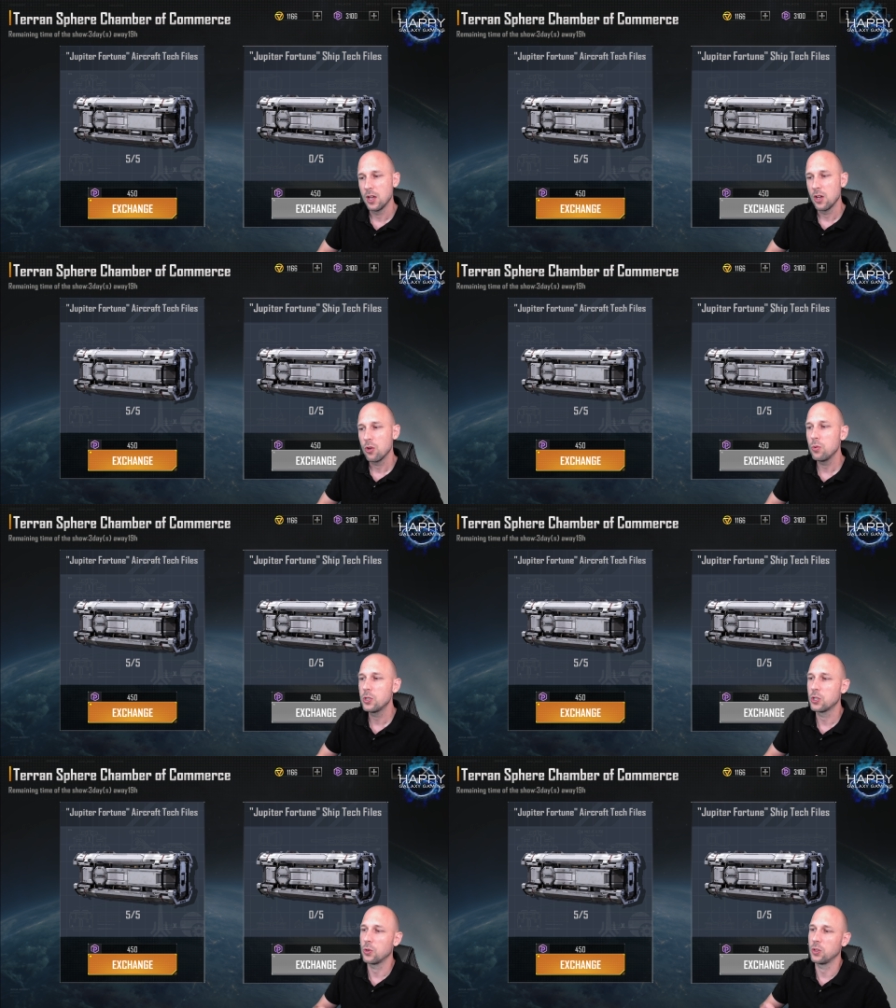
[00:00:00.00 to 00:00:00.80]
who
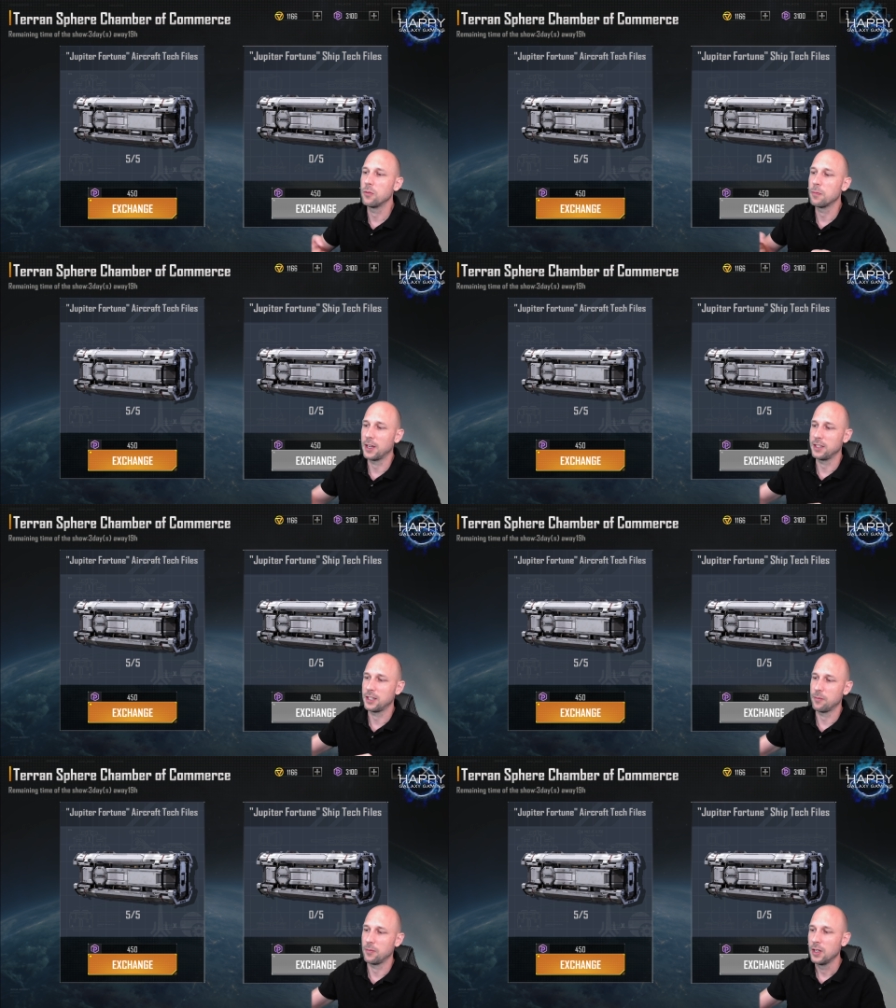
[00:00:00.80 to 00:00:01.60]
shouldn't buy
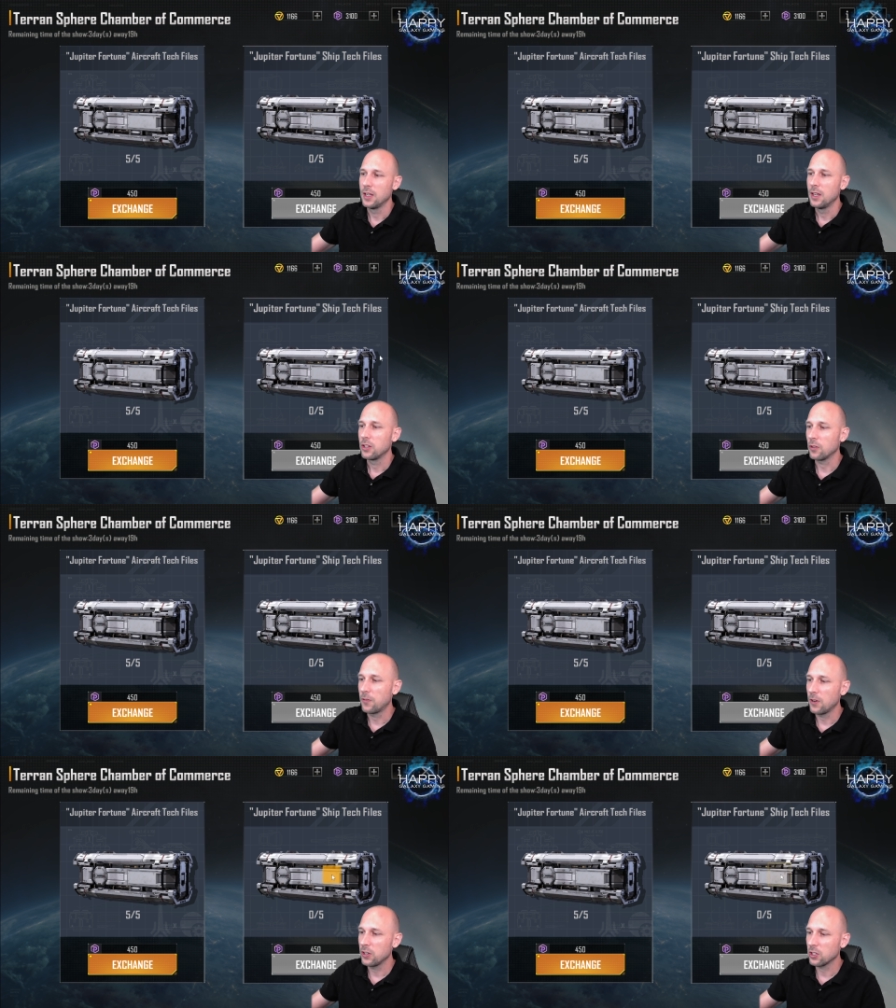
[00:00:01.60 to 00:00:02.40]
them. So
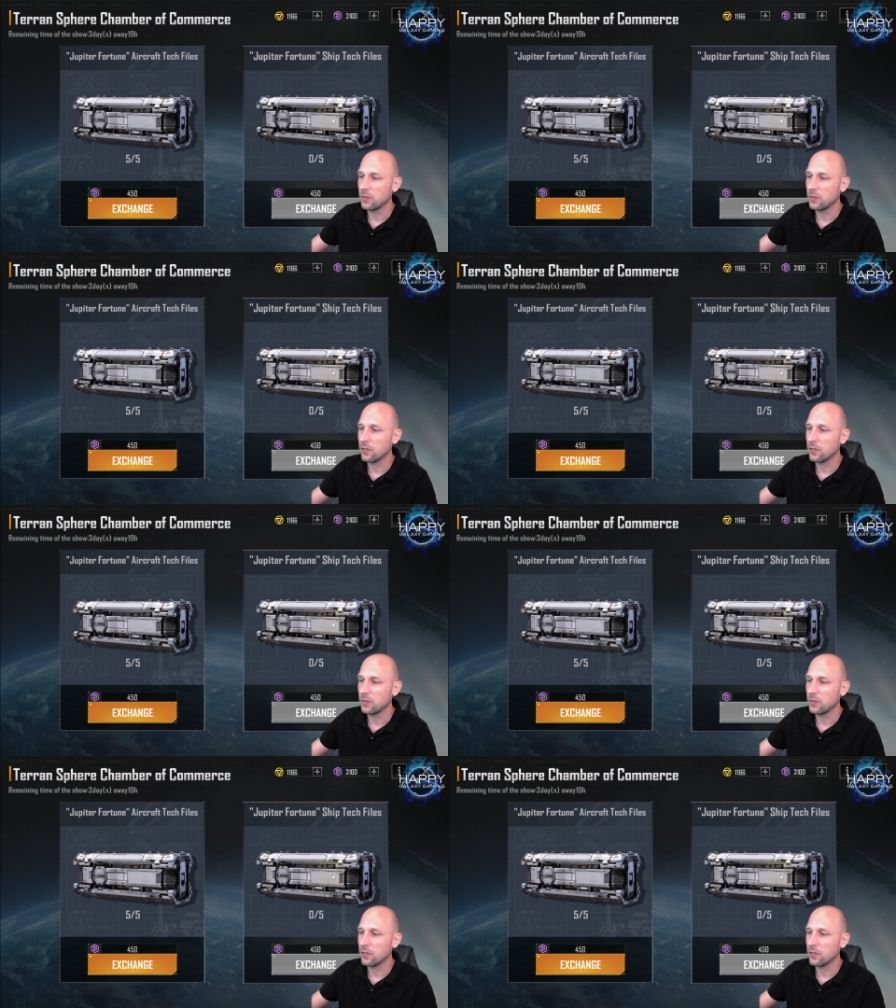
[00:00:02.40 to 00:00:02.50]
first of